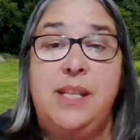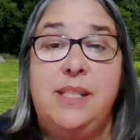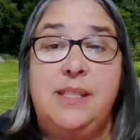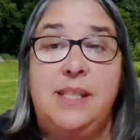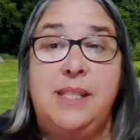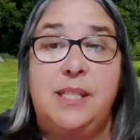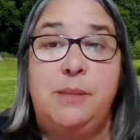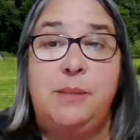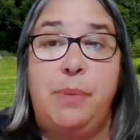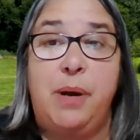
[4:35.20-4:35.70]
is
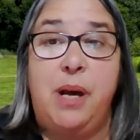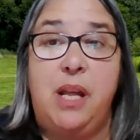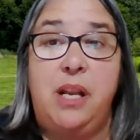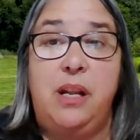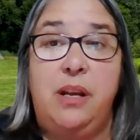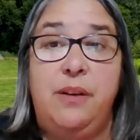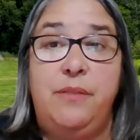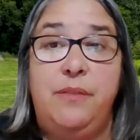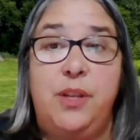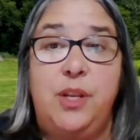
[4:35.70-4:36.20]
the spot
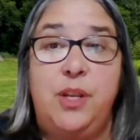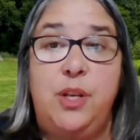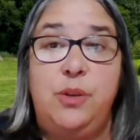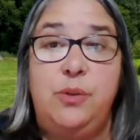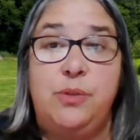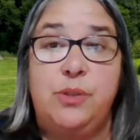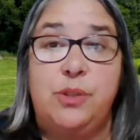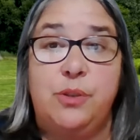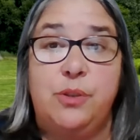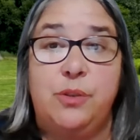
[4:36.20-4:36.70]
of the
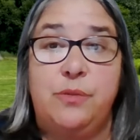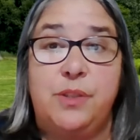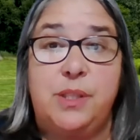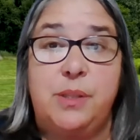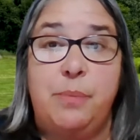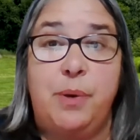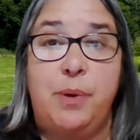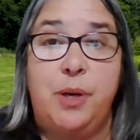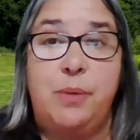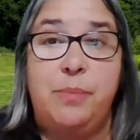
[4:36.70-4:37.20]
new service
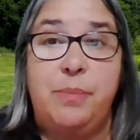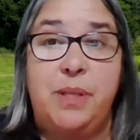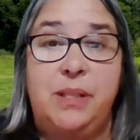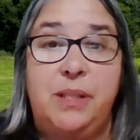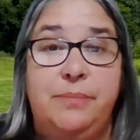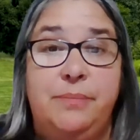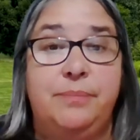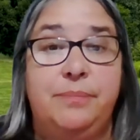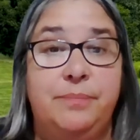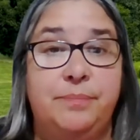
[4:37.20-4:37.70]
department,
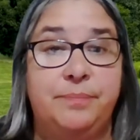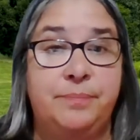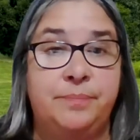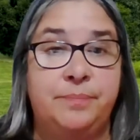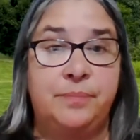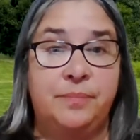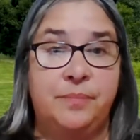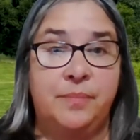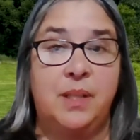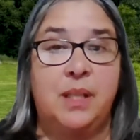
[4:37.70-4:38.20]

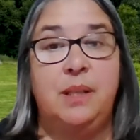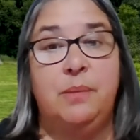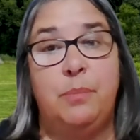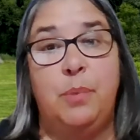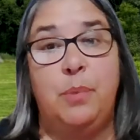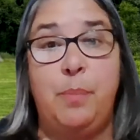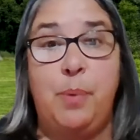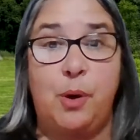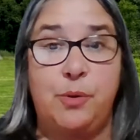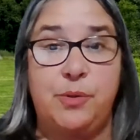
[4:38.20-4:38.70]

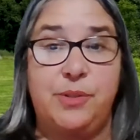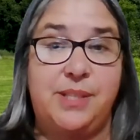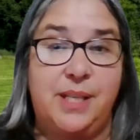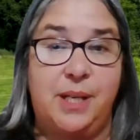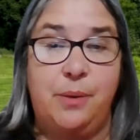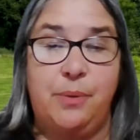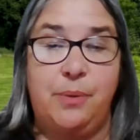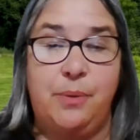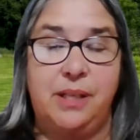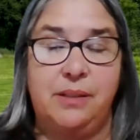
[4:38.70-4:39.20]
proposed
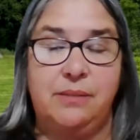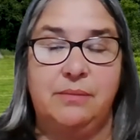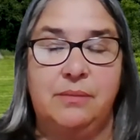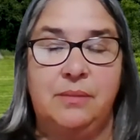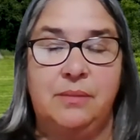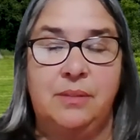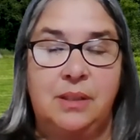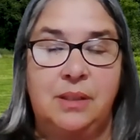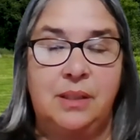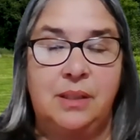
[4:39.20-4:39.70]
anyway.
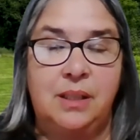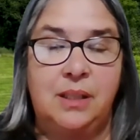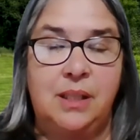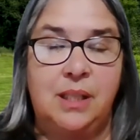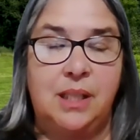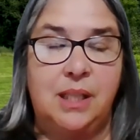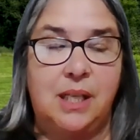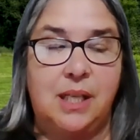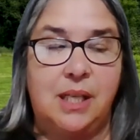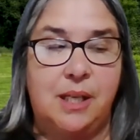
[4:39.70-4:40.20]

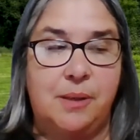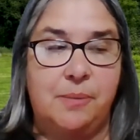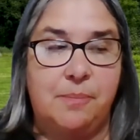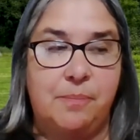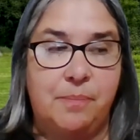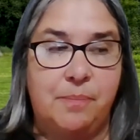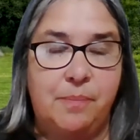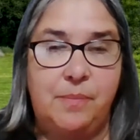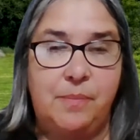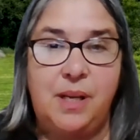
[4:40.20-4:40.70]

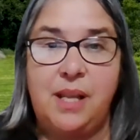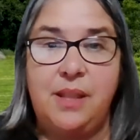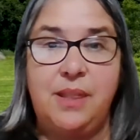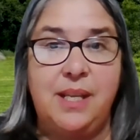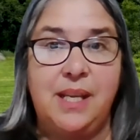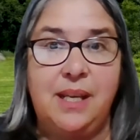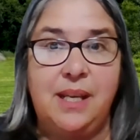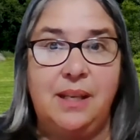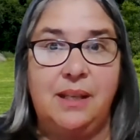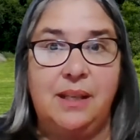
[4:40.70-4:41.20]

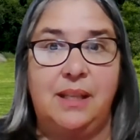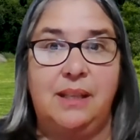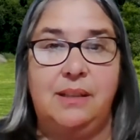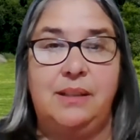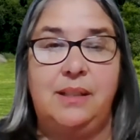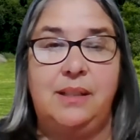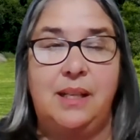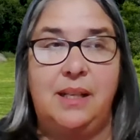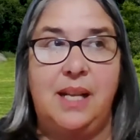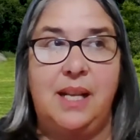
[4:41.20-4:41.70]
Nothing,
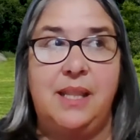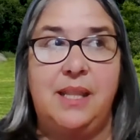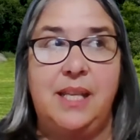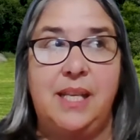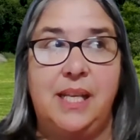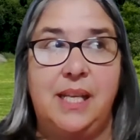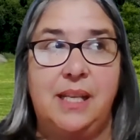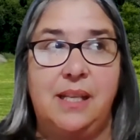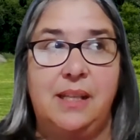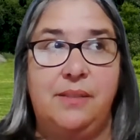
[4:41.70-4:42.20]

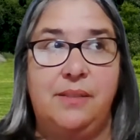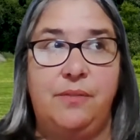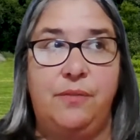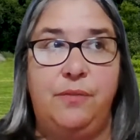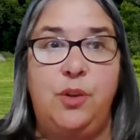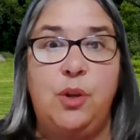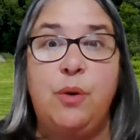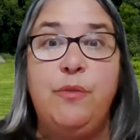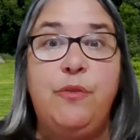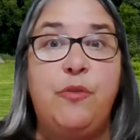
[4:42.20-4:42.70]

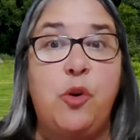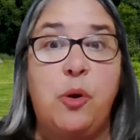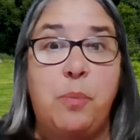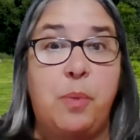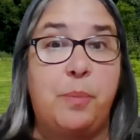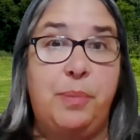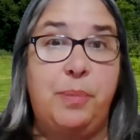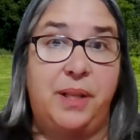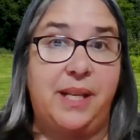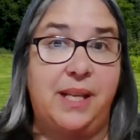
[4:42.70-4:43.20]
no
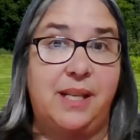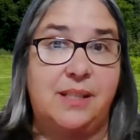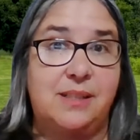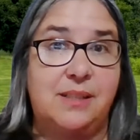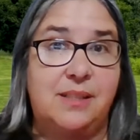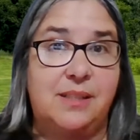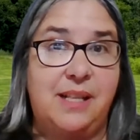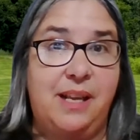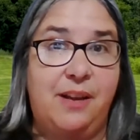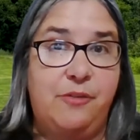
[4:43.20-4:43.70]
formal
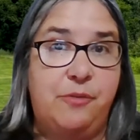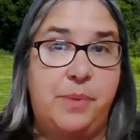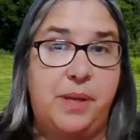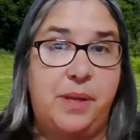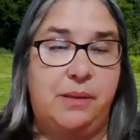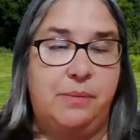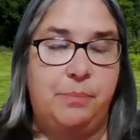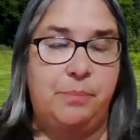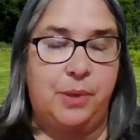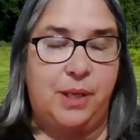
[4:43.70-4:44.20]
plans have
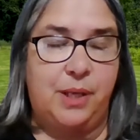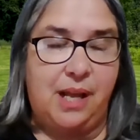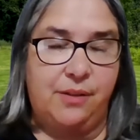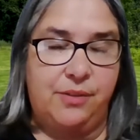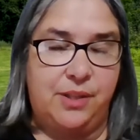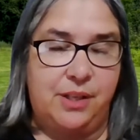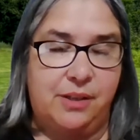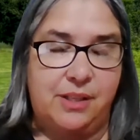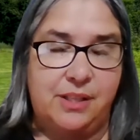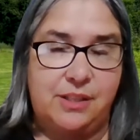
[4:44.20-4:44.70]
been put
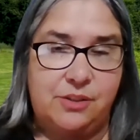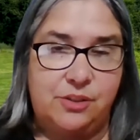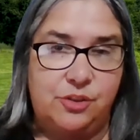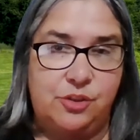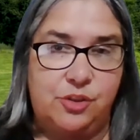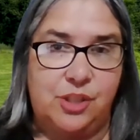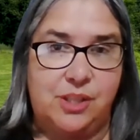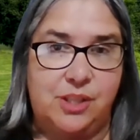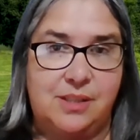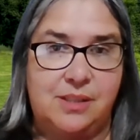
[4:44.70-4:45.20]
out there. This
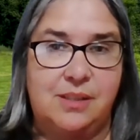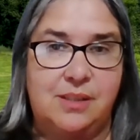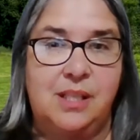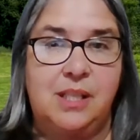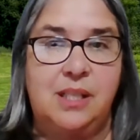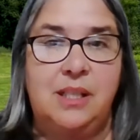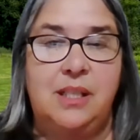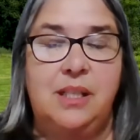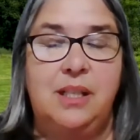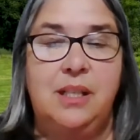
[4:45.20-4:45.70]
is just
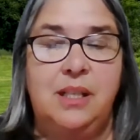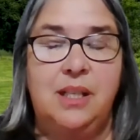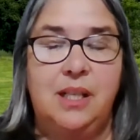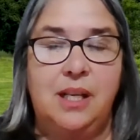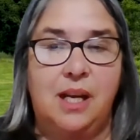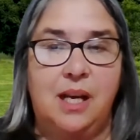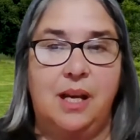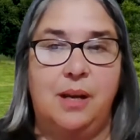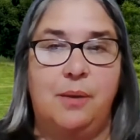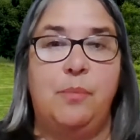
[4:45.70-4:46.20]

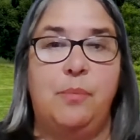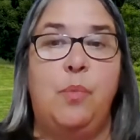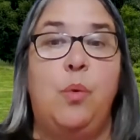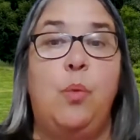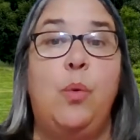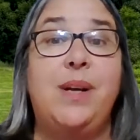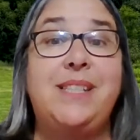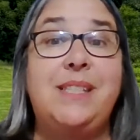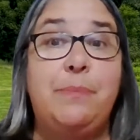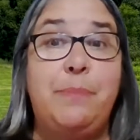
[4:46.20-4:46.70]

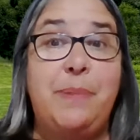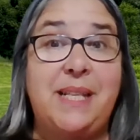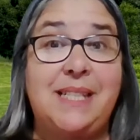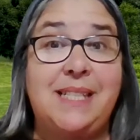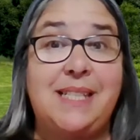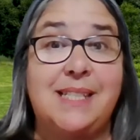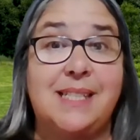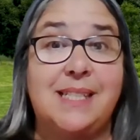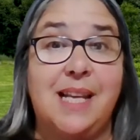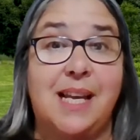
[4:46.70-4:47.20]
what's being
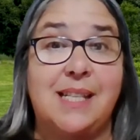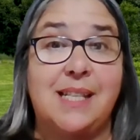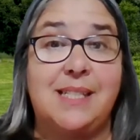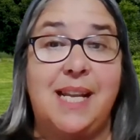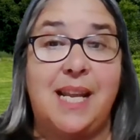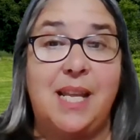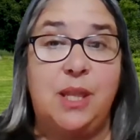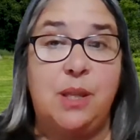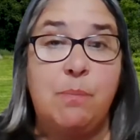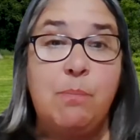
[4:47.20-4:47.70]
discussed
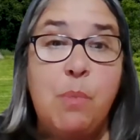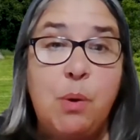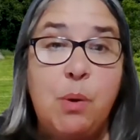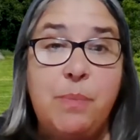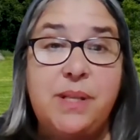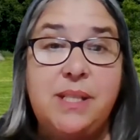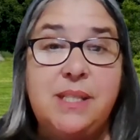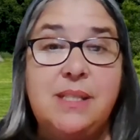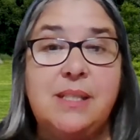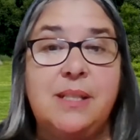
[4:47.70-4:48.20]
at the
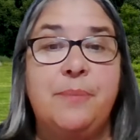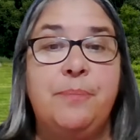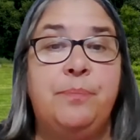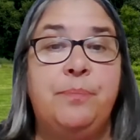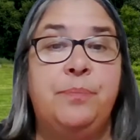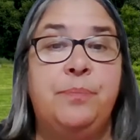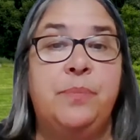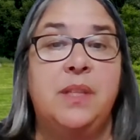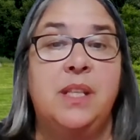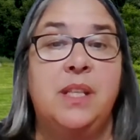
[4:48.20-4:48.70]
moment.
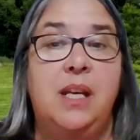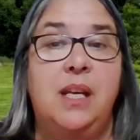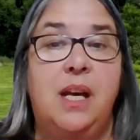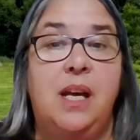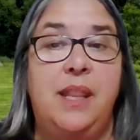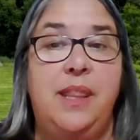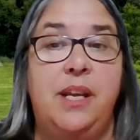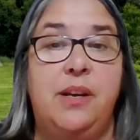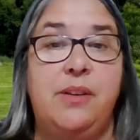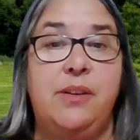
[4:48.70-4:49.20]

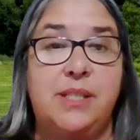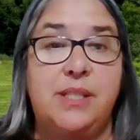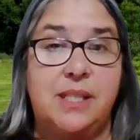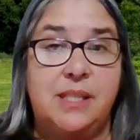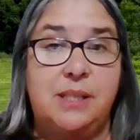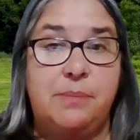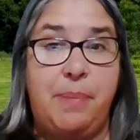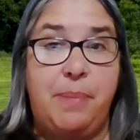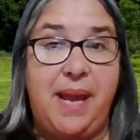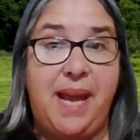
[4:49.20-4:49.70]
There is
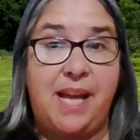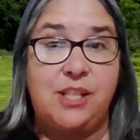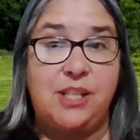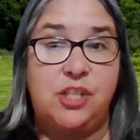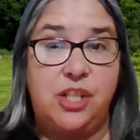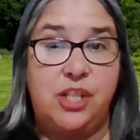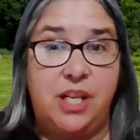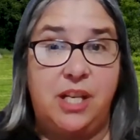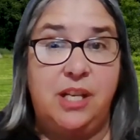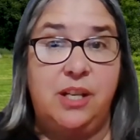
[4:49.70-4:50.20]
this
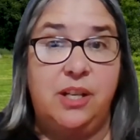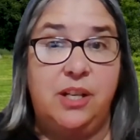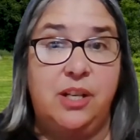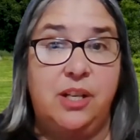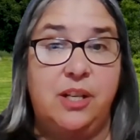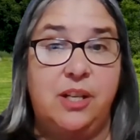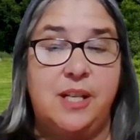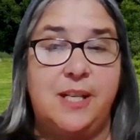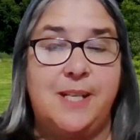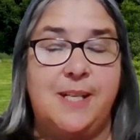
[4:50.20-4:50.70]
patch
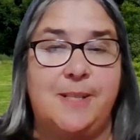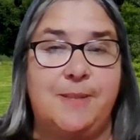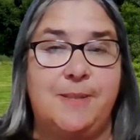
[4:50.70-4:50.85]
here